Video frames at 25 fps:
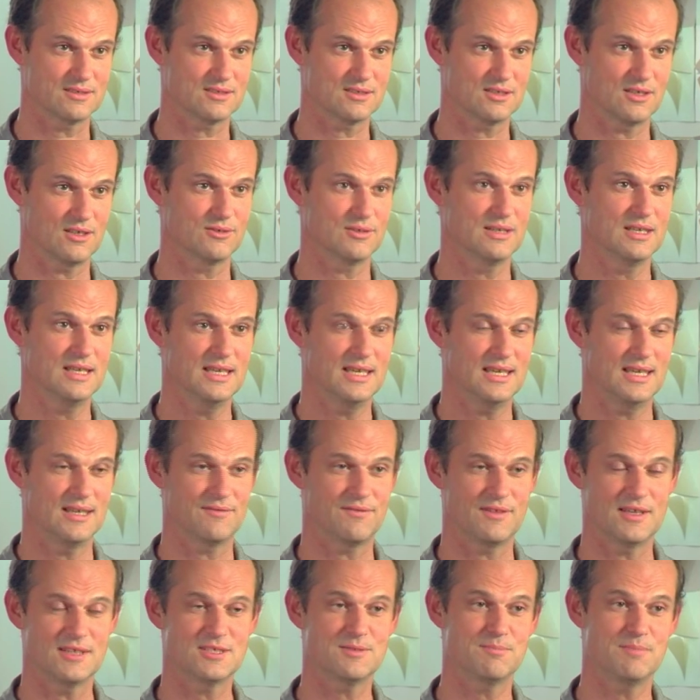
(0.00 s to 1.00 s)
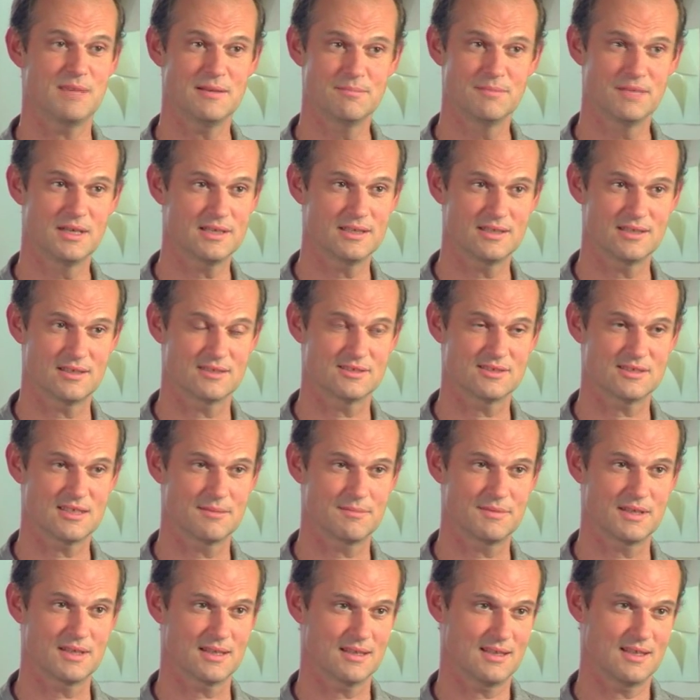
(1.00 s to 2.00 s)
So if they spend money on
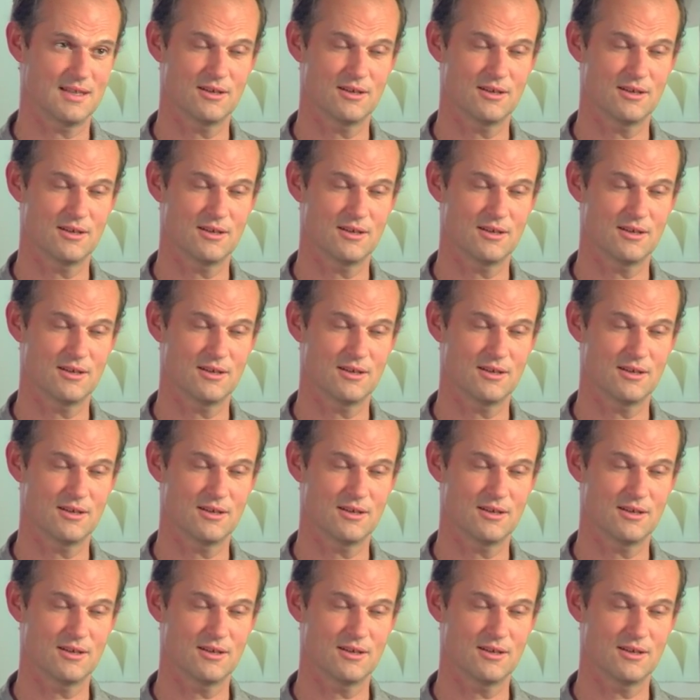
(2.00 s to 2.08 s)
something and